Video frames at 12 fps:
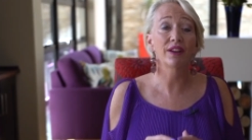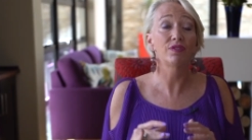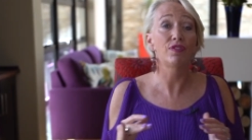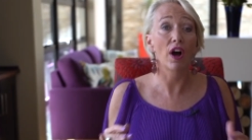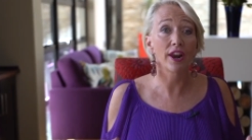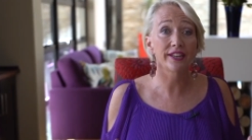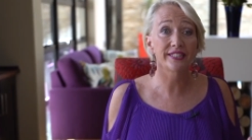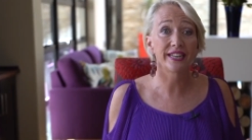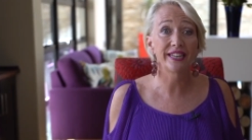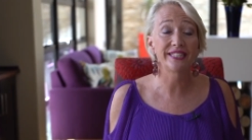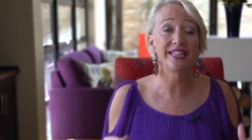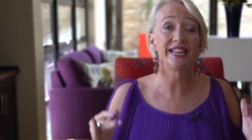that
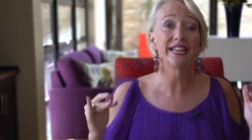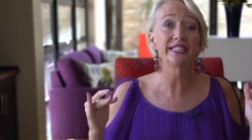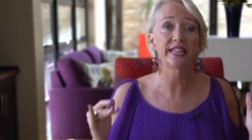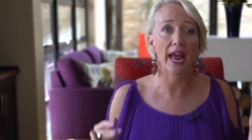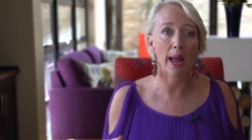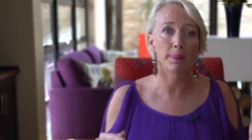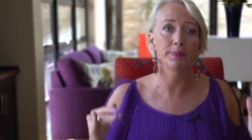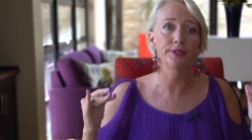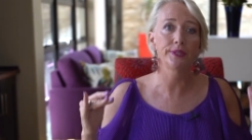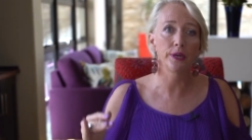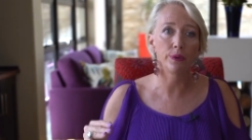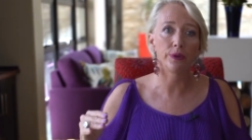volatility is
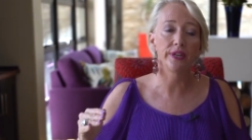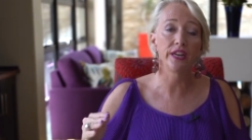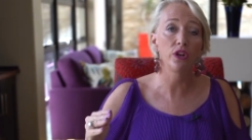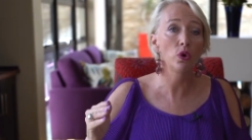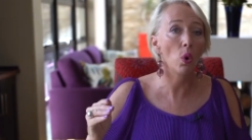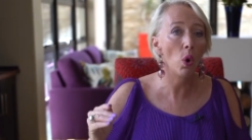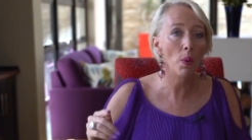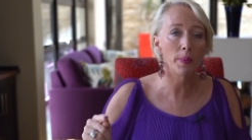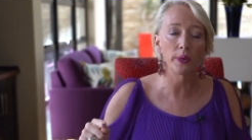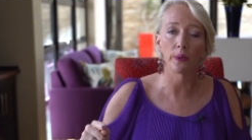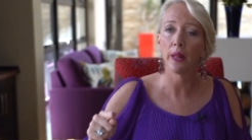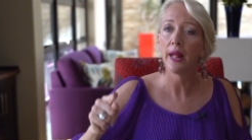absolutely
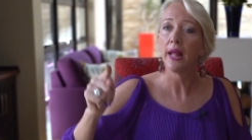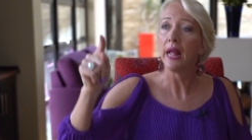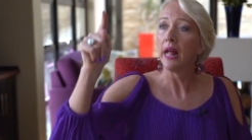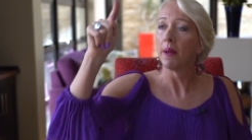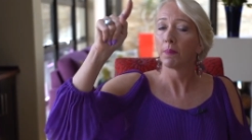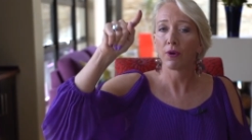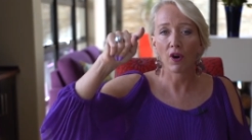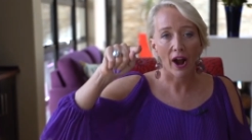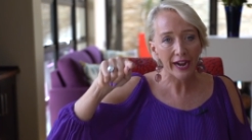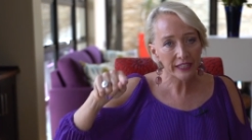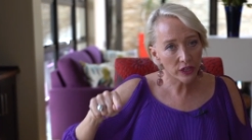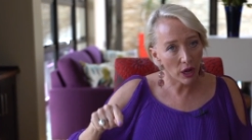normal.
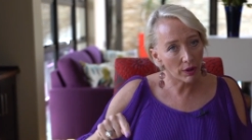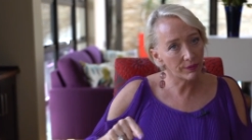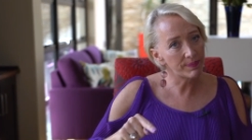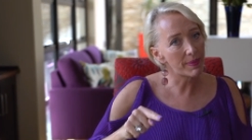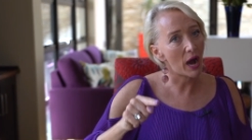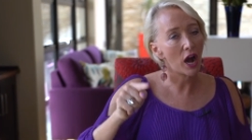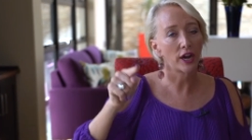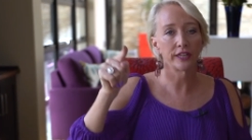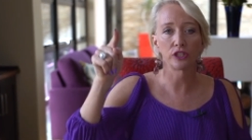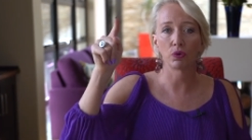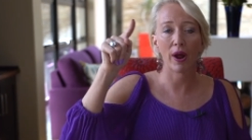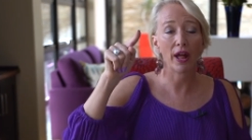Price of
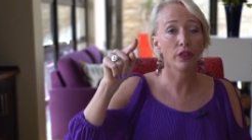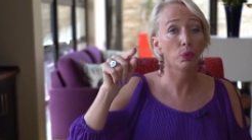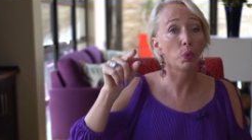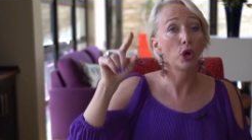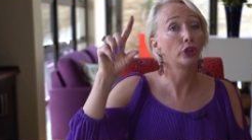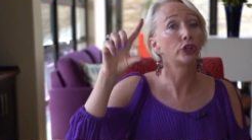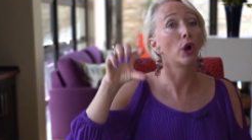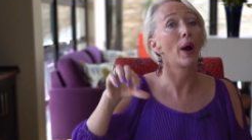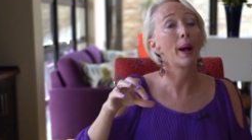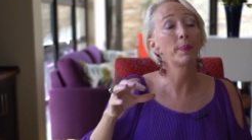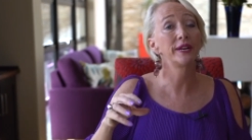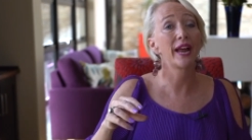markets around the world go
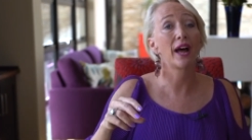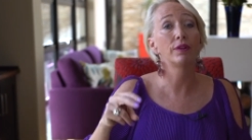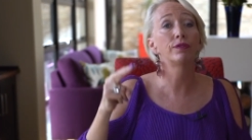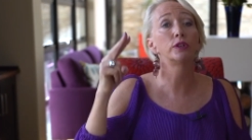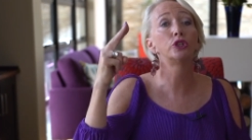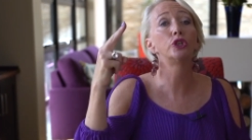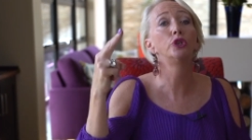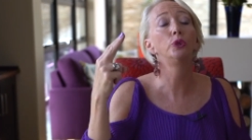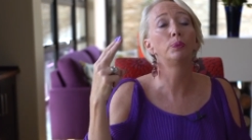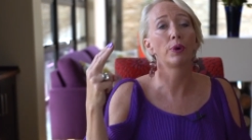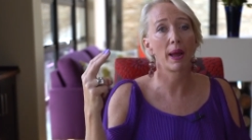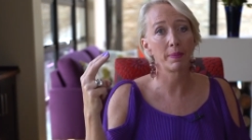up and down for
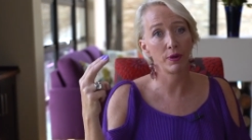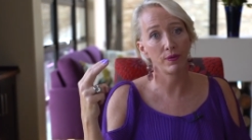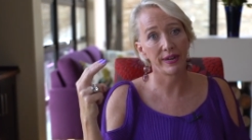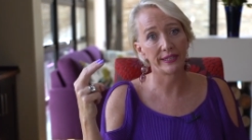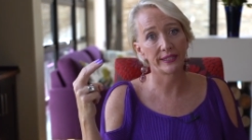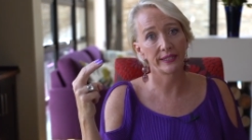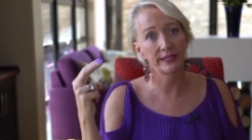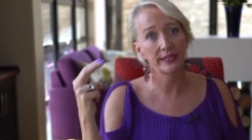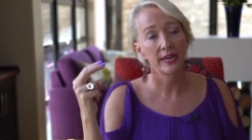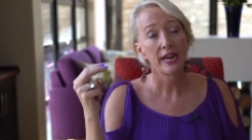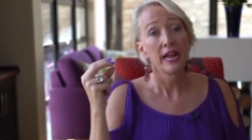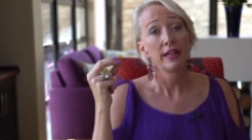two primary reasons.
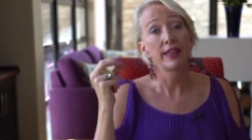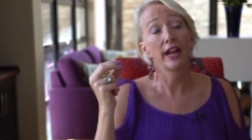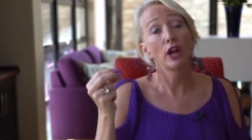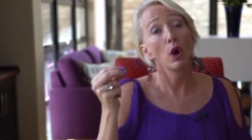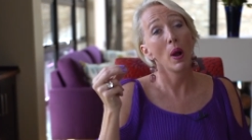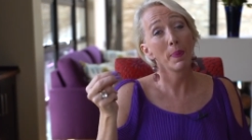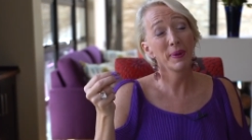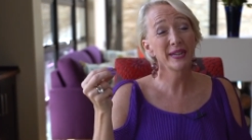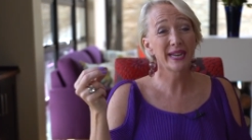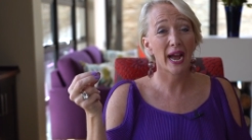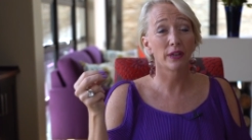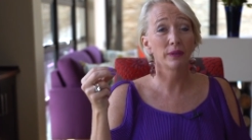They go up
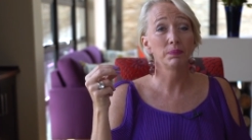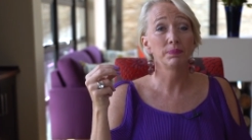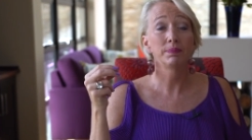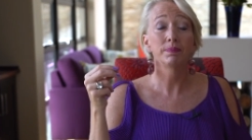and down